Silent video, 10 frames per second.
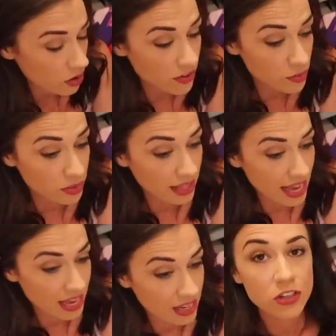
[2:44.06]
I don't have a
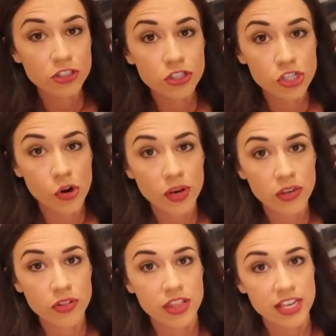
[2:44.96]
plan. literally just showing
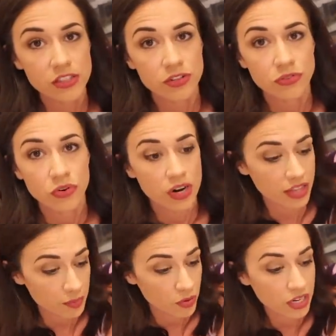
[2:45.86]
you the things on the floor
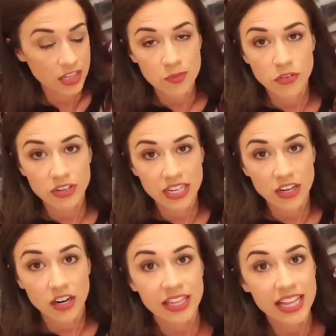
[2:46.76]
and then putting them over
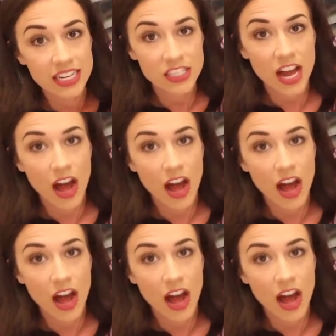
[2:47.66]
here. Like that is not